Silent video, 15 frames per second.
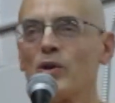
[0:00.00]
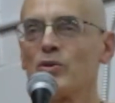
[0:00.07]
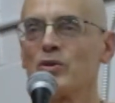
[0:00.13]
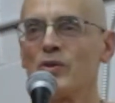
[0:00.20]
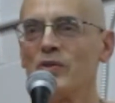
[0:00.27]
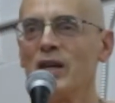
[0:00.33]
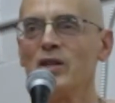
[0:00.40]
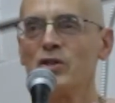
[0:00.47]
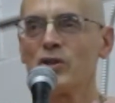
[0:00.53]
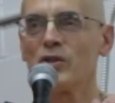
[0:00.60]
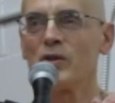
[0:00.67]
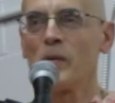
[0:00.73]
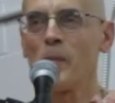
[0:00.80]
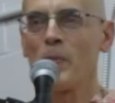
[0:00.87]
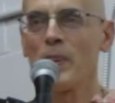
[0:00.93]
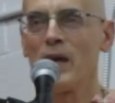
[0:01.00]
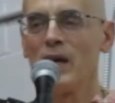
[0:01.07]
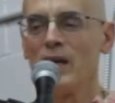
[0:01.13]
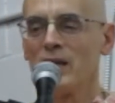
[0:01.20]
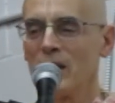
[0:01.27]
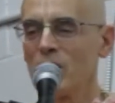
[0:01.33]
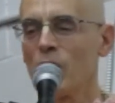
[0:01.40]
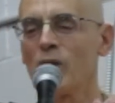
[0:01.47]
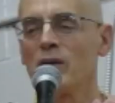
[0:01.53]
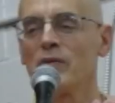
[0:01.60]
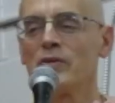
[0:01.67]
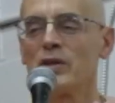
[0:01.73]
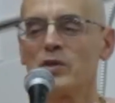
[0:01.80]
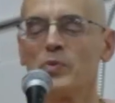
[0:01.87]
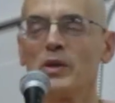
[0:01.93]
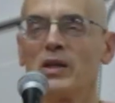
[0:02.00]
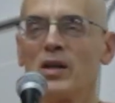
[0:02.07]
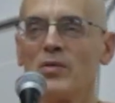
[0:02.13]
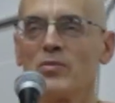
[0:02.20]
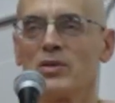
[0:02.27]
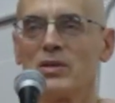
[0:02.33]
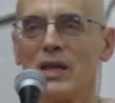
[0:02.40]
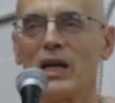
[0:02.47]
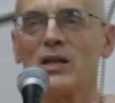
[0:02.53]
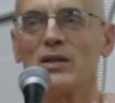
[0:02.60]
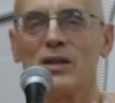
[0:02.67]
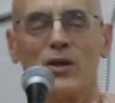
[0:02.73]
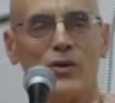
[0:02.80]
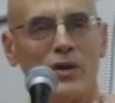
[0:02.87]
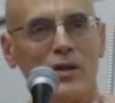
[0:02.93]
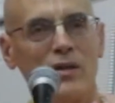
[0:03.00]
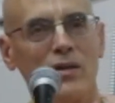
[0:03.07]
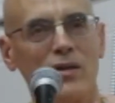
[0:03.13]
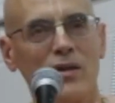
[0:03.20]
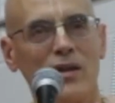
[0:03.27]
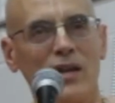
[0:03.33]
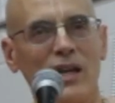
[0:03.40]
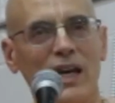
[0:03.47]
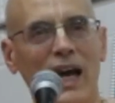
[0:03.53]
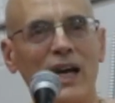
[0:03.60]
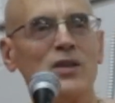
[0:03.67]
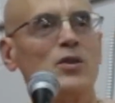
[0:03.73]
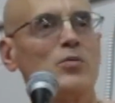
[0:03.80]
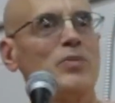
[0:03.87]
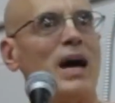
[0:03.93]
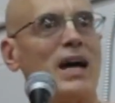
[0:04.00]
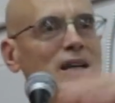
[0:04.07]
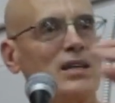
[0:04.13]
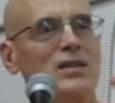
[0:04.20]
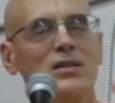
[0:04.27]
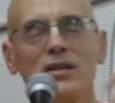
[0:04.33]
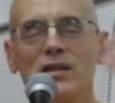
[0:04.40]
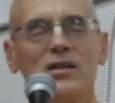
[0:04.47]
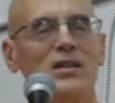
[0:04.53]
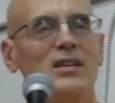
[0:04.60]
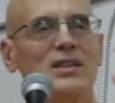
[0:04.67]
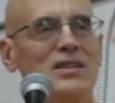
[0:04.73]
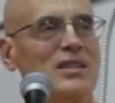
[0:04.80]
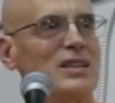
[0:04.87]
modes of nature, then all of this becomes secondary. And you're back in the